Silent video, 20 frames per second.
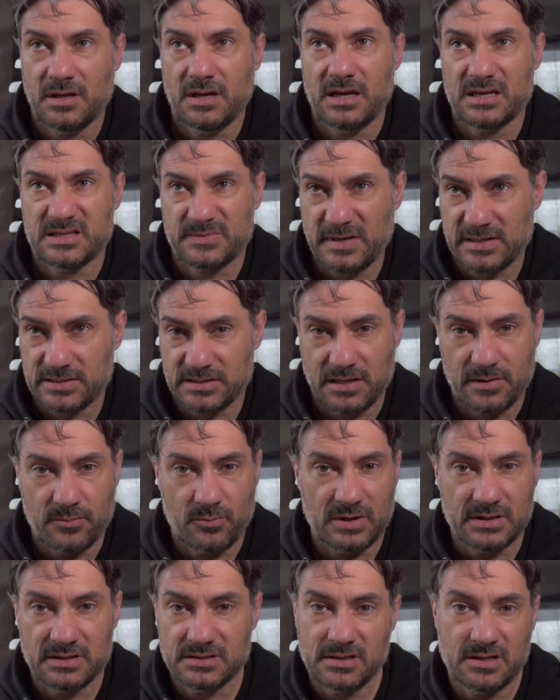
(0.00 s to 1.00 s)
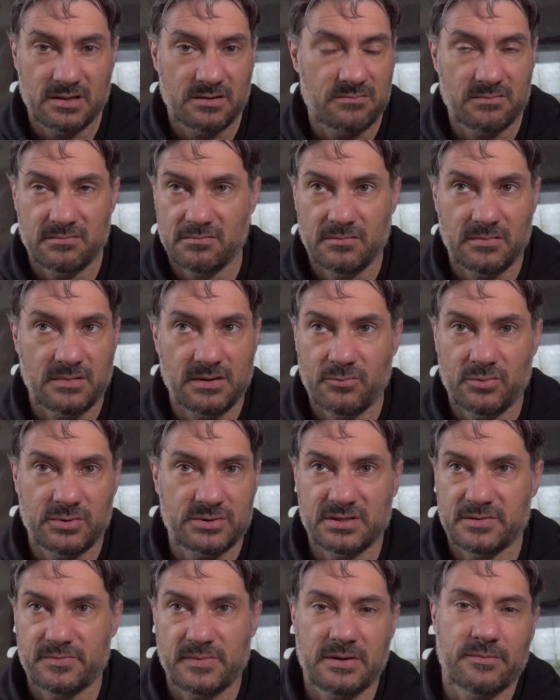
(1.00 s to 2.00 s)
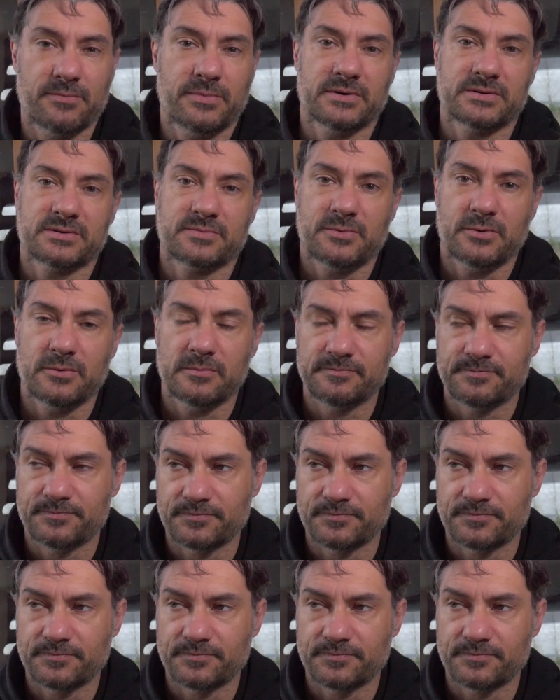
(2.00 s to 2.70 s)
especially in winter, would just be impossible,